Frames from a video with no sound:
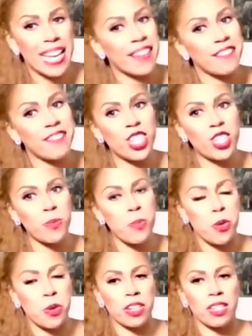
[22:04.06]
a vision
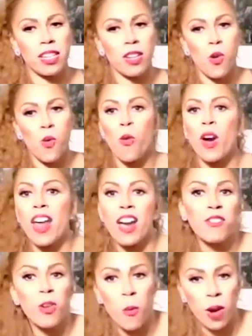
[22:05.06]
board,
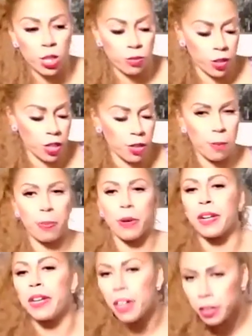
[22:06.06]
whatever works for you,
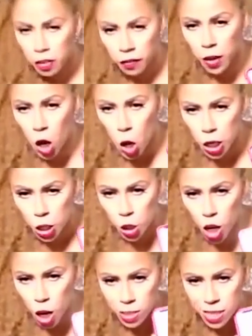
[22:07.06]
put it on your phone in your
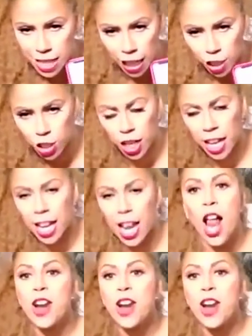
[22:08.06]
notes section.